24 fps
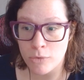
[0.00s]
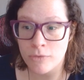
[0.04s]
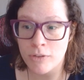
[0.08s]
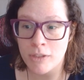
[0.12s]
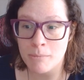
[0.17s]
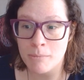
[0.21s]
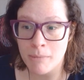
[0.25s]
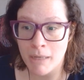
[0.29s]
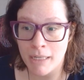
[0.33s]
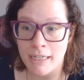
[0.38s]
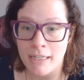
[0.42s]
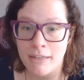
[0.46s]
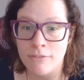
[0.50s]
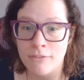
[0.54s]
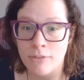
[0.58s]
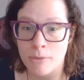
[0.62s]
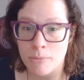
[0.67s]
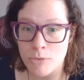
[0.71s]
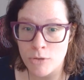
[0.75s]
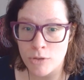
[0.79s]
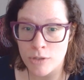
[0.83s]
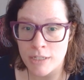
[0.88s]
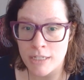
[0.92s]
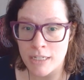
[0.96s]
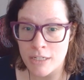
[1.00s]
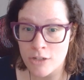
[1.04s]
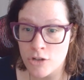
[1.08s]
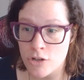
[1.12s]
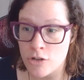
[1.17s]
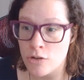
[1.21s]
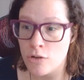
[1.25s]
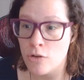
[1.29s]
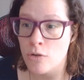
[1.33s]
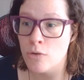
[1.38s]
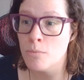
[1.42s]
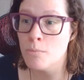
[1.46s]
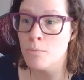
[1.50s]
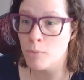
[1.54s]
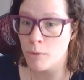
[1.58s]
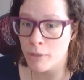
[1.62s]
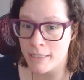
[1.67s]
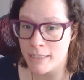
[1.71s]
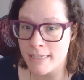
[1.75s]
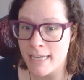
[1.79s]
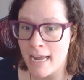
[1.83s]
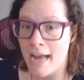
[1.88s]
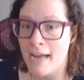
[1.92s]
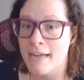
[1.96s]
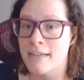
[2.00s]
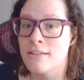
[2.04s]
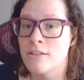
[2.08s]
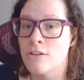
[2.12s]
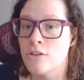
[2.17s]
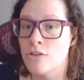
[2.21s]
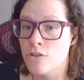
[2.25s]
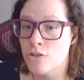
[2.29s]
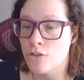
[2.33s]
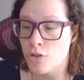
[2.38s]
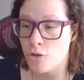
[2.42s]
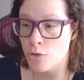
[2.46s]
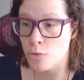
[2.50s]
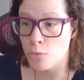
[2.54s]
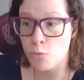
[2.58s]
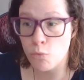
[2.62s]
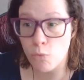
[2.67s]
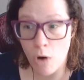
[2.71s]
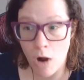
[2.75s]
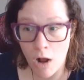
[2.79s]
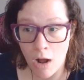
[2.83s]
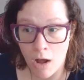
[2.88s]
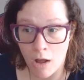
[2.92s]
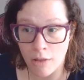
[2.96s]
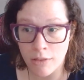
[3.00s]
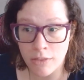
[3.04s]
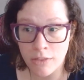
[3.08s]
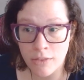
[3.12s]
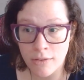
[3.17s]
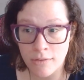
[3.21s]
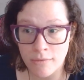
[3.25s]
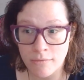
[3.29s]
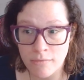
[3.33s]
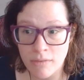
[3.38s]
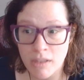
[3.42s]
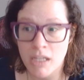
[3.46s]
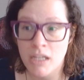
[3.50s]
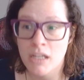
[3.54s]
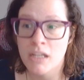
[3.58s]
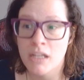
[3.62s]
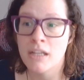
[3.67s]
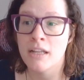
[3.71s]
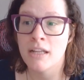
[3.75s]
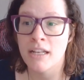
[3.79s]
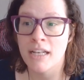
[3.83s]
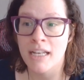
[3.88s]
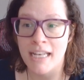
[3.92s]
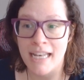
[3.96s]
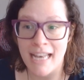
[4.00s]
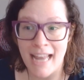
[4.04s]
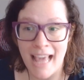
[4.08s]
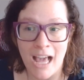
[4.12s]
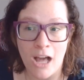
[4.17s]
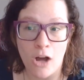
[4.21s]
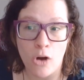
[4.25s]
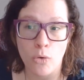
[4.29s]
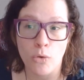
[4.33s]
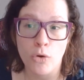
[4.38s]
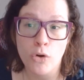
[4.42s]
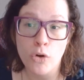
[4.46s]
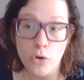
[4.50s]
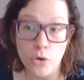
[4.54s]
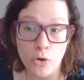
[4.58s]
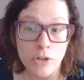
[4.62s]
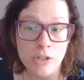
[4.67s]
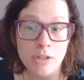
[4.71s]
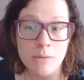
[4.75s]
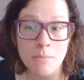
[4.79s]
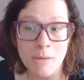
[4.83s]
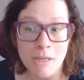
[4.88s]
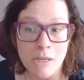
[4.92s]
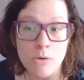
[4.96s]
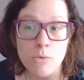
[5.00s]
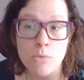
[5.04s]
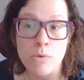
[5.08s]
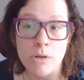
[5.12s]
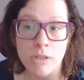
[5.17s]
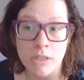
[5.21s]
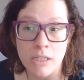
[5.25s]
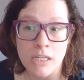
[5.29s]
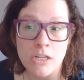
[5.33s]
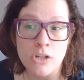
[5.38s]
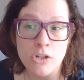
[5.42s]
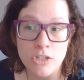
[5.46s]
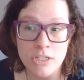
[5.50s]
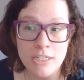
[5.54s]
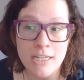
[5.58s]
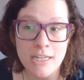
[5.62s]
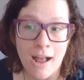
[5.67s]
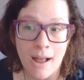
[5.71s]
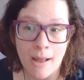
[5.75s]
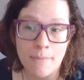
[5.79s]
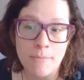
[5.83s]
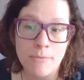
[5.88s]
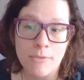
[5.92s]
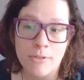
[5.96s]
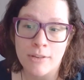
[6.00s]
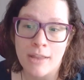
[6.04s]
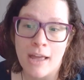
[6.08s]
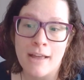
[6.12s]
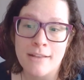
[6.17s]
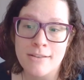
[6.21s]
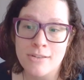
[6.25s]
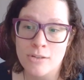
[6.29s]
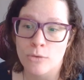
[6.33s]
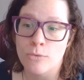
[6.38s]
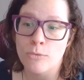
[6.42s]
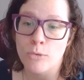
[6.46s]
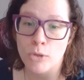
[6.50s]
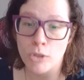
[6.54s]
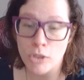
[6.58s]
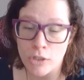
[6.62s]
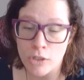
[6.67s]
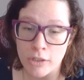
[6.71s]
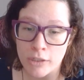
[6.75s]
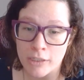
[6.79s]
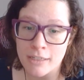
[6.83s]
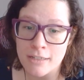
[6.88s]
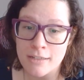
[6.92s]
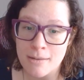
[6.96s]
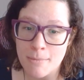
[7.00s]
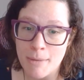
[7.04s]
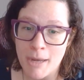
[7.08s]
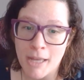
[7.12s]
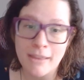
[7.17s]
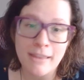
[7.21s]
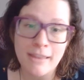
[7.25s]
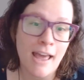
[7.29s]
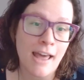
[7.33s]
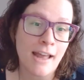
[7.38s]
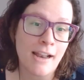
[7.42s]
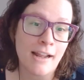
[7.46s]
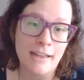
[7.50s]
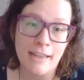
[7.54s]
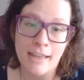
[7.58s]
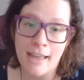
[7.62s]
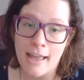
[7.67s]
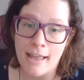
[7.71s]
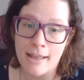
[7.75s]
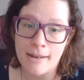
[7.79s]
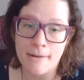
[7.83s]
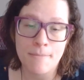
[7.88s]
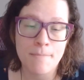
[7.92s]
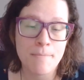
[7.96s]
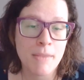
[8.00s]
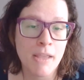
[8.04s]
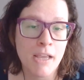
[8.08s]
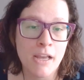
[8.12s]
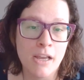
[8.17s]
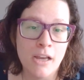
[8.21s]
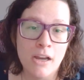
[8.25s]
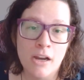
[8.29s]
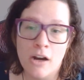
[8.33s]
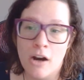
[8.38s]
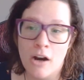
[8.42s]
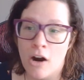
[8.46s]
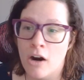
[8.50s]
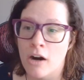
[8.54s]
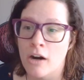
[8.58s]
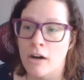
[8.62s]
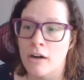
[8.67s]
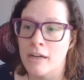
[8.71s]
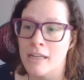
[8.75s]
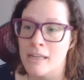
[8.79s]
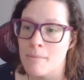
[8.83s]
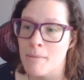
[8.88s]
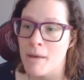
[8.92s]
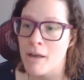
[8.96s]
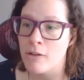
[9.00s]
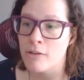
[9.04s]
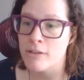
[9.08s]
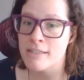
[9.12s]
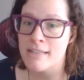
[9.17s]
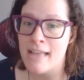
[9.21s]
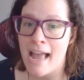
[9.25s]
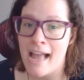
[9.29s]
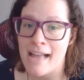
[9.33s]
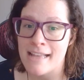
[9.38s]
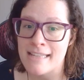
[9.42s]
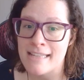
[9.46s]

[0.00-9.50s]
moving money from traditional pre-tax to Roth, now could be a really good time for that. So if you're curious about that, again, our email is